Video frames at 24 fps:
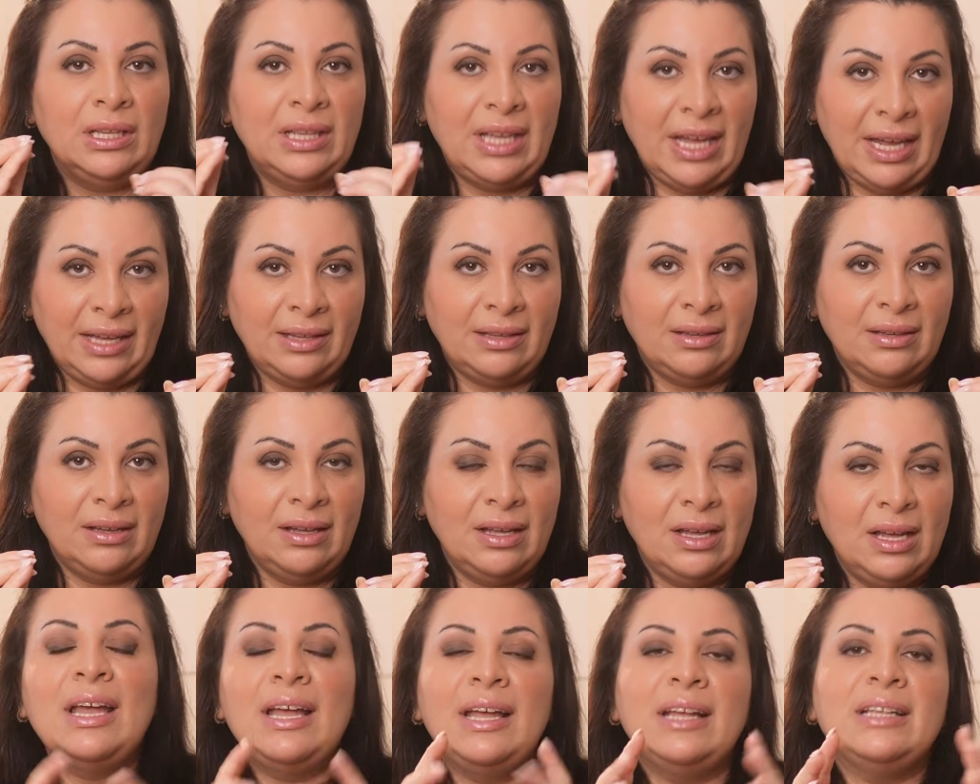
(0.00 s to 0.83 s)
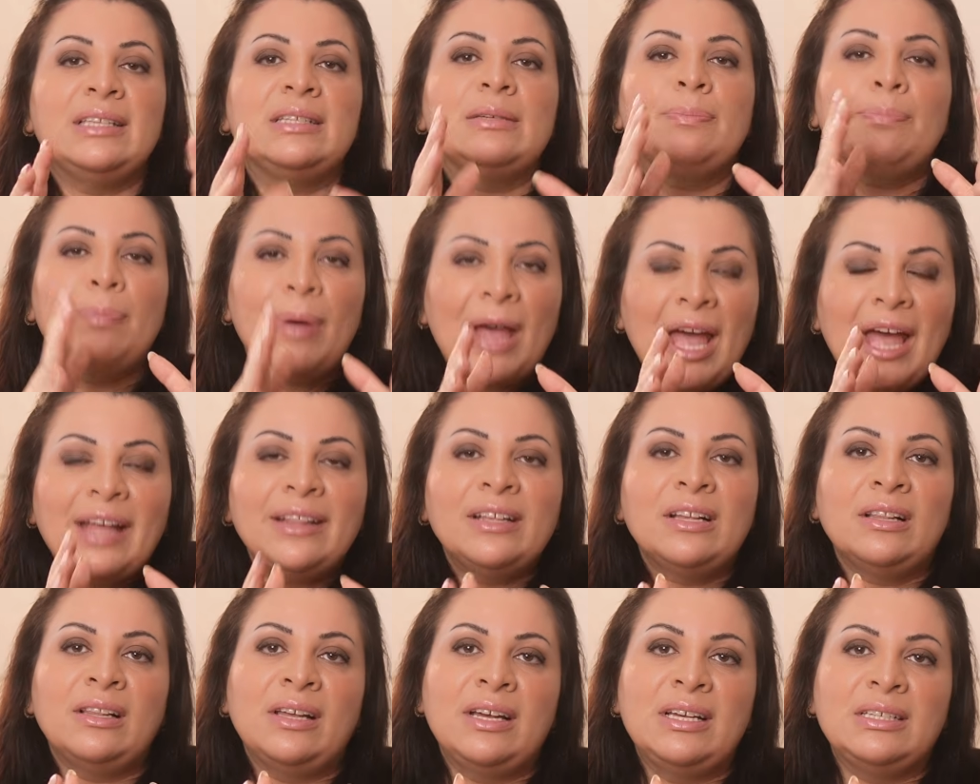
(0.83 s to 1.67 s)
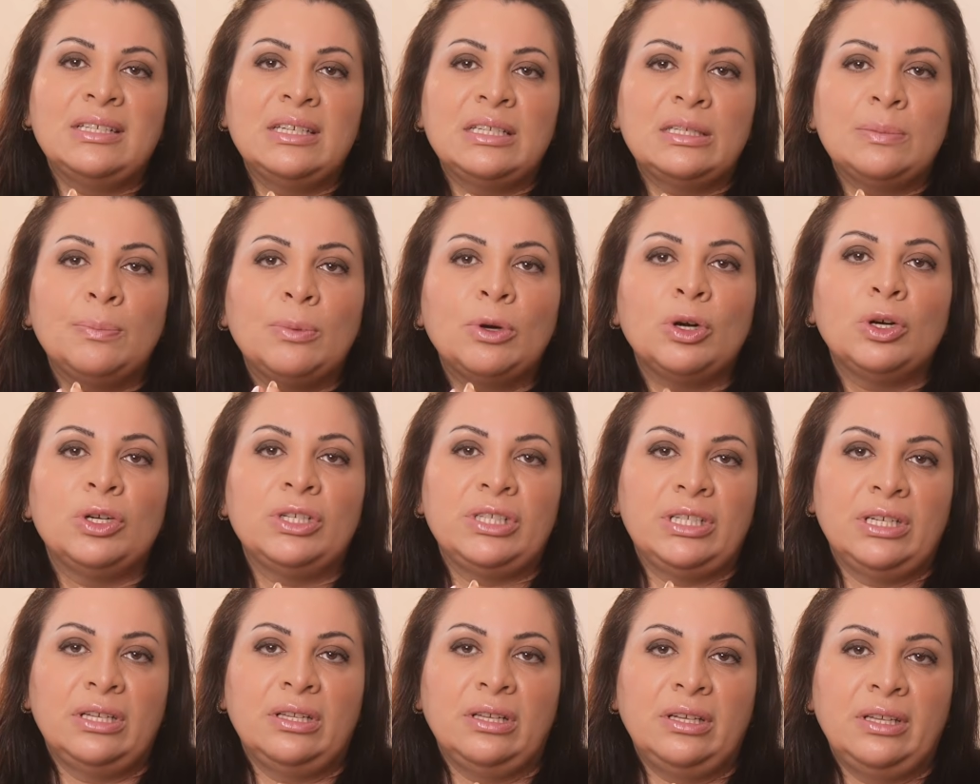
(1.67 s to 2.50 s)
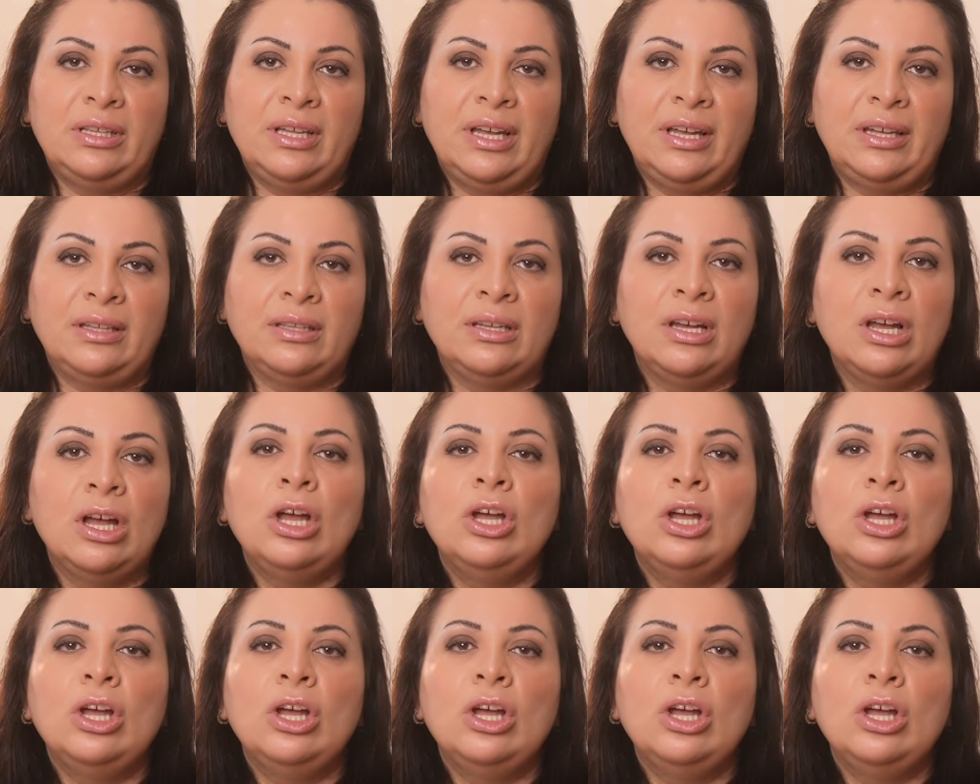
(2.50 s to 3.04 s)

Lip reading: debt. It penalizes personal debt.